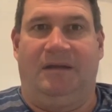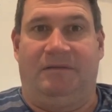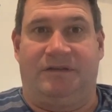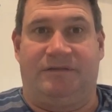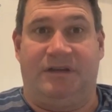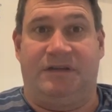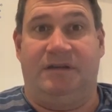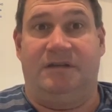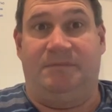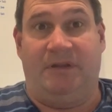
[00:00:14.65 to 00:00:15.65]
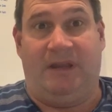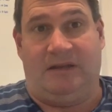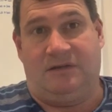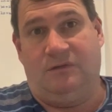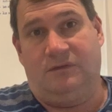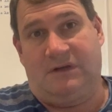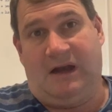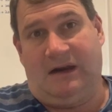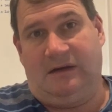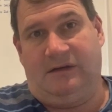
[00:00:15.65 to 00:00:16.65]
restrictions, but that's all
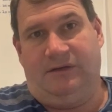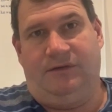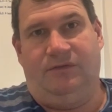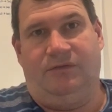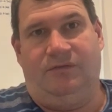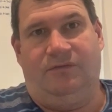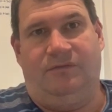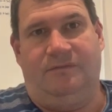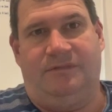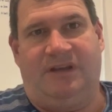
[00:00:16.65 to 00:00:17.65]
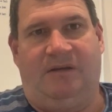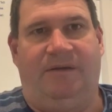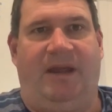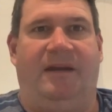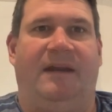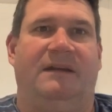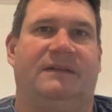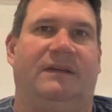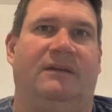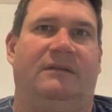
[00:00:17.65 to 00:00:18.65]
starting to settle down now.
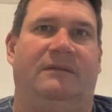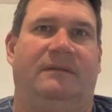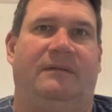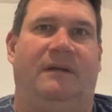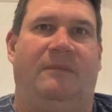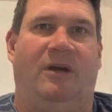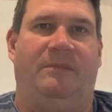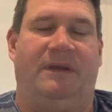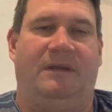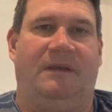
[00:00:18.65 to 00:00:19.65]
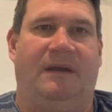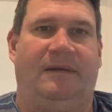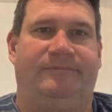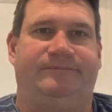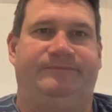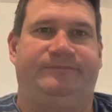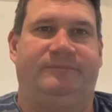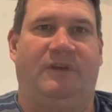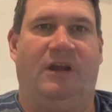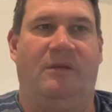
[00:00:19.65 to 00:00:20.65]
So I'm hoping, um,
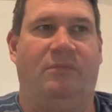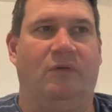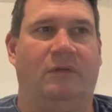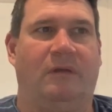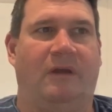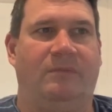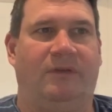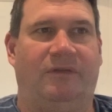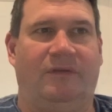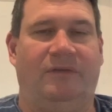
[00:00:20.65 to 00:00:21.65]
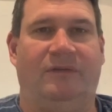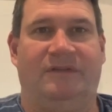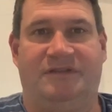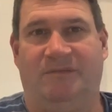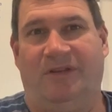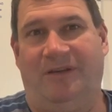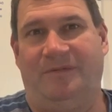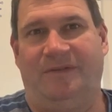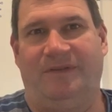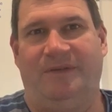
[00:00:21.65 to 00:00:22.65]
you know, the pool will open soon, the gym will
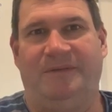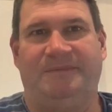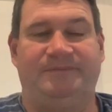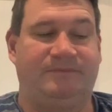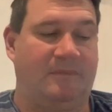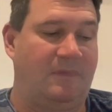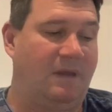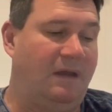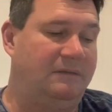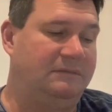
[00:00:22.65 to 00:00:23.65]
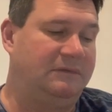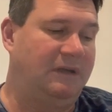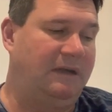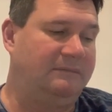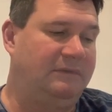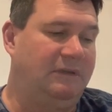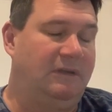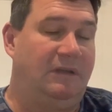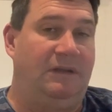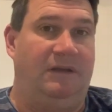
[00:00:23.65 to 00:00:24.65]
open soon and, um,
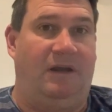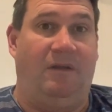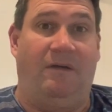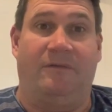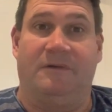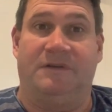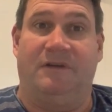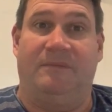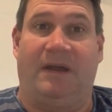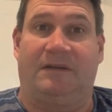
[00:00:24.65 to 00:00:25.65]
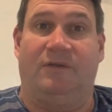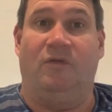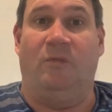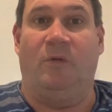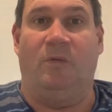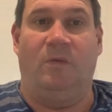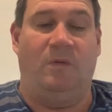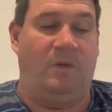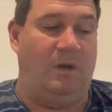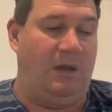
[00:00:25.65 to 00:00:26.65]
you know, life will return back to normal.
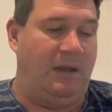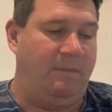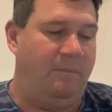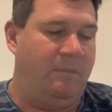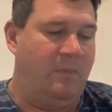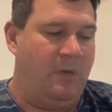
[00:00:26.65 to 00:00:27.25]
Um,